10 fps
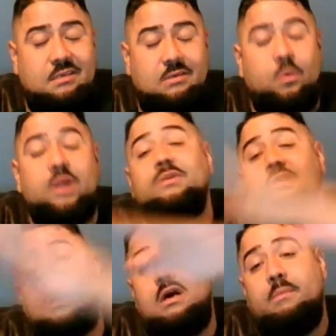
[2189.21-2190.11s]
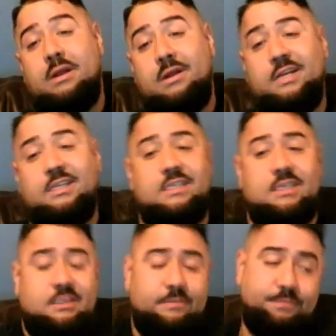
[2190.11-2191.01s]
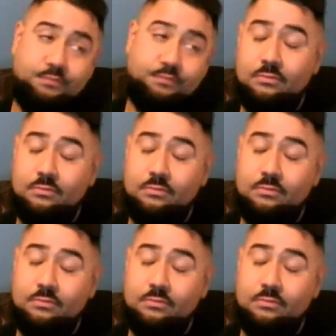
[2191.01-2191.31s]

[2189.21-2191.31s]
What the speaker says: when he was on Power 96,